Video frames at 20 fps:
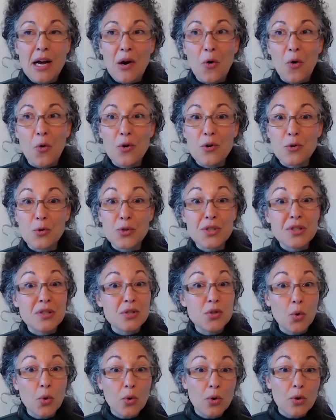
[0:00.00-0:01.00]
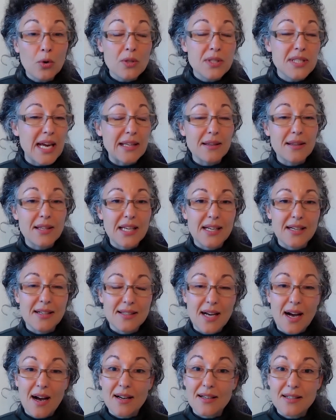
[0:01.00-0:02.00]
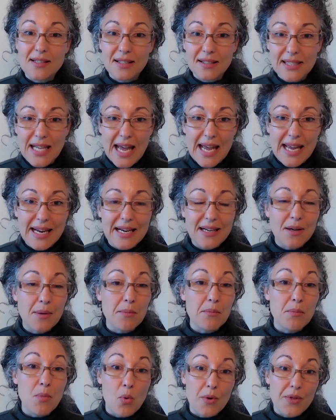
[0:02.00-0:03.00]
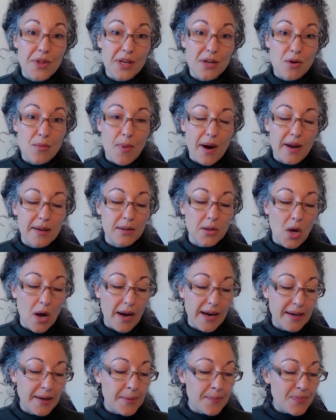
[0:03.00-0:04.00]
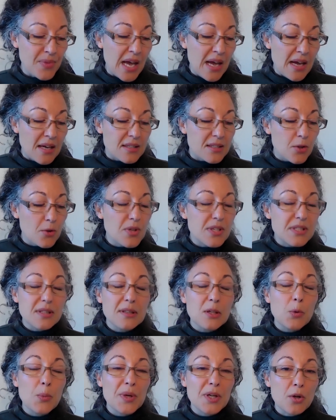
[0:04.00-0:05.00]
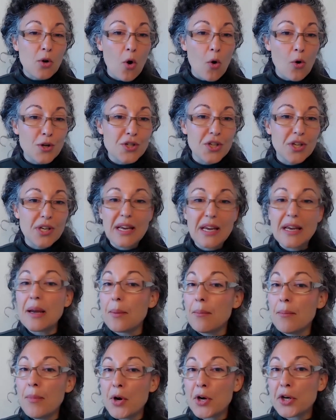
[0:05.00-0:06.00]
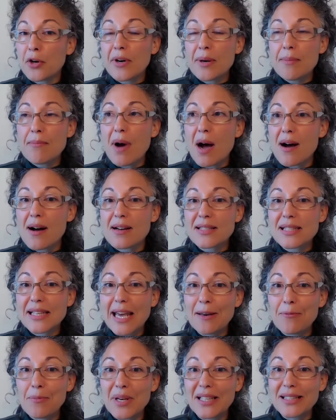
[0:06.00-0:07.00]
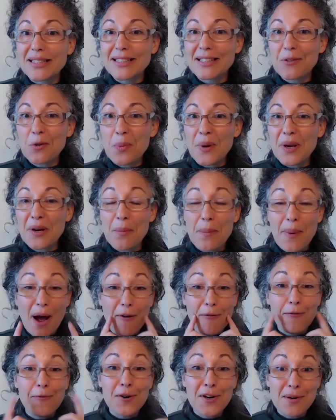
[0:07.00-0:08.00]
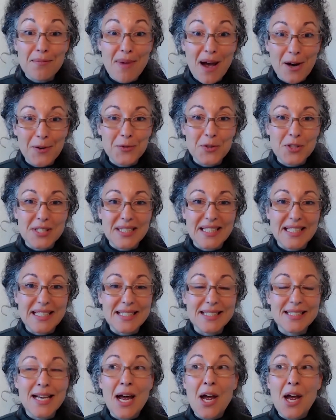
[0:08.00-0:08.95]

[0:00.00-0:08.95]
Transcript: or you're stalled and things are delayed more than you might like. So there's a little bit of caution here. Mercury Mars can be a little bit about foot in mouth disease,